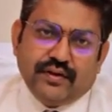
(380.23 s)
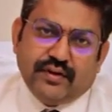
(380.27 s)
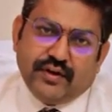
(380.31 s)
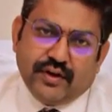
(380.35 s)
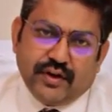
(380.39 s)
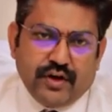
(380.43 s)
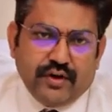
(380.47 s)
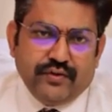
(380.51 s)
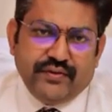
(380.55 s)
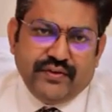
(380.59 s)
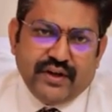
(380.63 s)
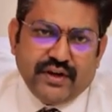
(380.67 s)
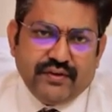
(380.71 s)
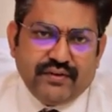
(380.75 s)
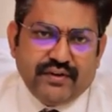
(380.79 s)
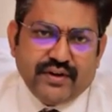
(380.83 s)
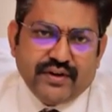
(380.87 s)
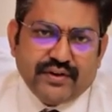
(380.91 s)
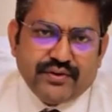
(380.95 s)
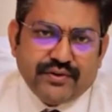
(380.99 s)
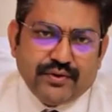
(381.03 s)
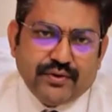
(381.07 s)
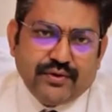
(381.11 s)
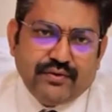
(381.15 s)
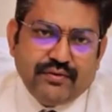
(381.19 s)
Now we have
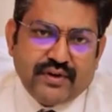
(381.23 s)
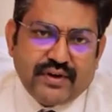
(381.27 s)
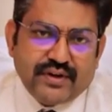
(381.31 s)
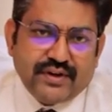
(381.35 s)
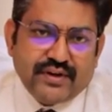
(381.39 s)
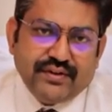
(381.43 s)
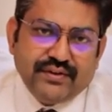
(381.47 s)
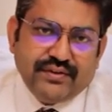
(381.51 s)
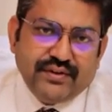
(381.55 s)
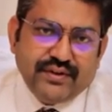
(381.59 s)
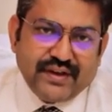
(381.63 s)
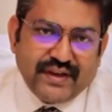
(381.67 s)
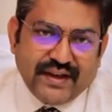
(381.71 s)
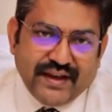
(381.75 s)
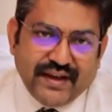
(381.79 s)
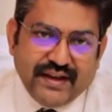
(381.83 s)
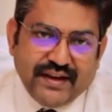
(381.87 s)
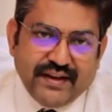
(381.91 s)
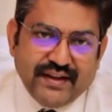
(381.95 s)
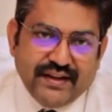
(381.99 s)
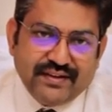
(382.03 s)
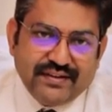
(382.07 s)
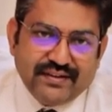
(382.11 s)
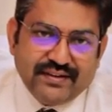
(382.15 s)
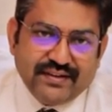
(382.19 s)
understood what is the
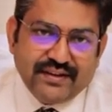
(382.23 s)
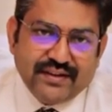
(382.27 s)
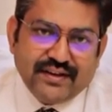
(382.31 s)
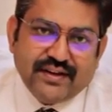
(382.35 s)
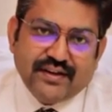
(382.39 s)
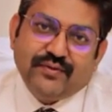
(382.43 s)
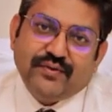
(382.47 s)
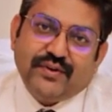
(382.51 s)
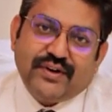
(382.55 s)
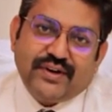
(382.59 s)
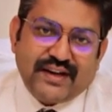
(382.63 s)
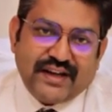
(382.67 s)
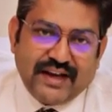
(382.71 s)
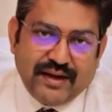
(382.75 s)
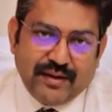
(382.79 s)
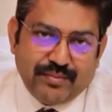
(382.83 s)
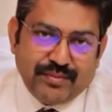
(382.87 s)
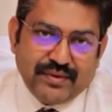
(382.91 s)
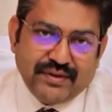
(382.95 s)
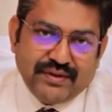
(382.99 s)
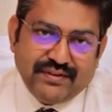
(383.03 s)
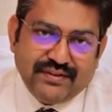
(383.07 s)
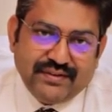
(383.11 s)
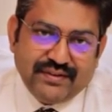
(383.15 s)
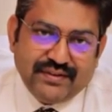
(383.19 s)
caries, what
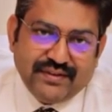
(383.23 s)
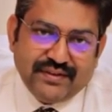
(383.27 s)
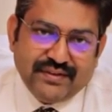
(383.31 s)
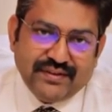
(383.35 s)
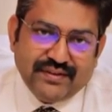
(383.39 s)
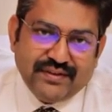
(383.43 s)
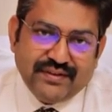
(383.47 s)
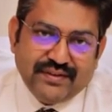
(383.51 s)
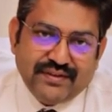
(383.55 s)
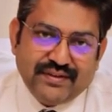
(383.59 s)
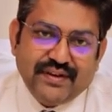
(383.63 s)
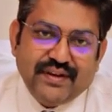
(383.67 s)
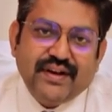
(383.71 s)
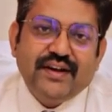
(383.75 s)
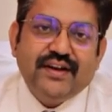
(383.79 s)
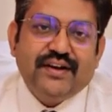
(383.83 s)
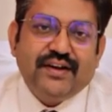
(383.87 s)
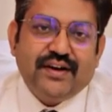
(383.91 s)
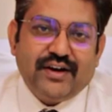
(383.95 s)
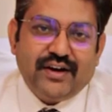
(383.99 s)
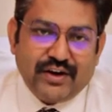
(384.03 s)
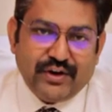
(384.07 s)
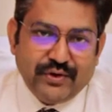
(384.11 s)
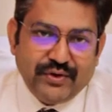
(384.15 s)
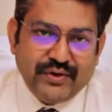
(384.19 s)
happens and
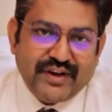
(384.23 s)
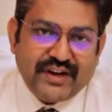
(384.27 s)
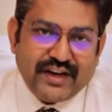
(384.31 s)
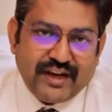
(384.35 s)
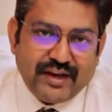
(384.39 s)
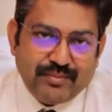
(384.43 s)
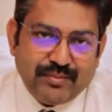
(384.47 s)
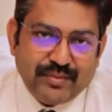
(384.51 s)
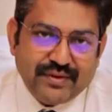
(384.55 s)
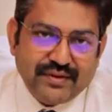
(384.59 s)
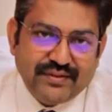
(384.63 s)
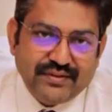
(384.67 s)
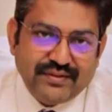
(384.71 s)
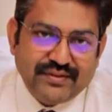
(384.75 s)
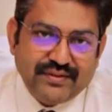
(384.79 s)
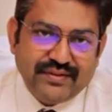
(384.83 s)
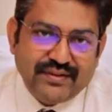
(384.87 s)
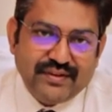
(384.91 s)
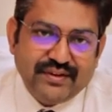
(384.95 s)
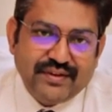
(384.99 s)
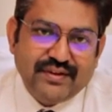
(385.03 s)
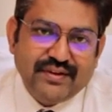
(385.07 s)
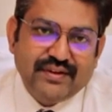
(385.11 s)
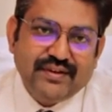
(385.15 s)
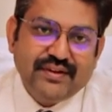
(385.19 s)
how it happens.
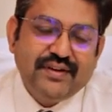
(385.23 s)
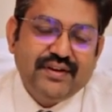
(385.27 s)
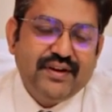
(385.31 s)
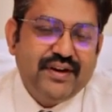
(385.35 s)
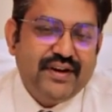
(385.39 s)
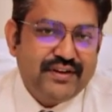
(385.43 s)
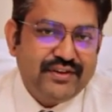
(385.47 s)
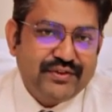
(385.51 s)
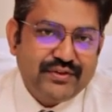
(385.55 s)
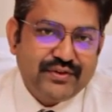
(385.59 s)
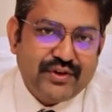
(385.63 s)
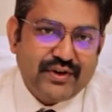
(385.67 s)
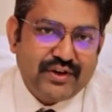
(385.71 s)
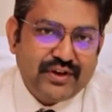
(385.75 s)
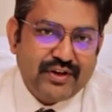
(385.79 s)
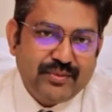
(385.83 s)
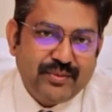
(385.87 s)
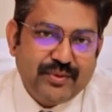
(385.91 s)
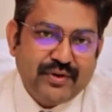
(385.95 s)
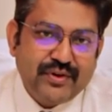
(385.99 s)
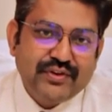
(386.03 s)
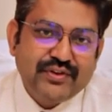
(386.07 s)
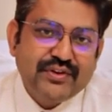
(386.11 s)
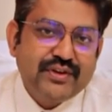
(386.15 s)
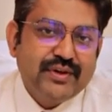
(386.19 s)
Let's talk
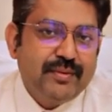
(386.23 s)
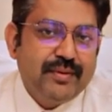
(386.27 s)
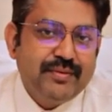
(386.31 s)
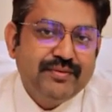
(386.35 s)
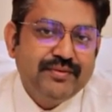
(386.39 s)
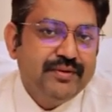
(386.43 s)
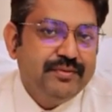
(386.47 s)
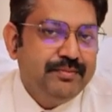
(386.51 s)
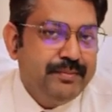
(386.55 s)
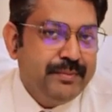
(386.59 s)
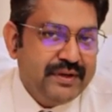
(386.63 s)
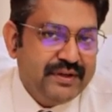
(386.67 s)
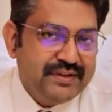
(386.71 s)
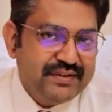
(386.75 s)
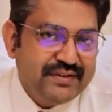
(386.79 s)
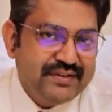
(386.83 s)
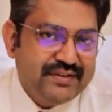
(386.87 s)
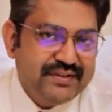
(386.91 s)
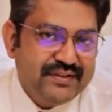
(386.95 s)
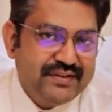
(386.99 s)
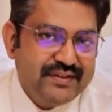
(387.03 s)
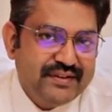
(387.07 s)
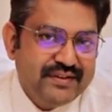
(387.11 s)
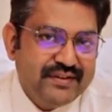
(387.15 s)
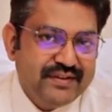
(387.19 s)
about some of the
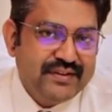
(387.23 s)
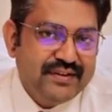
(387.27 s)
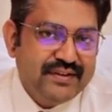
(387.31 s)
myths.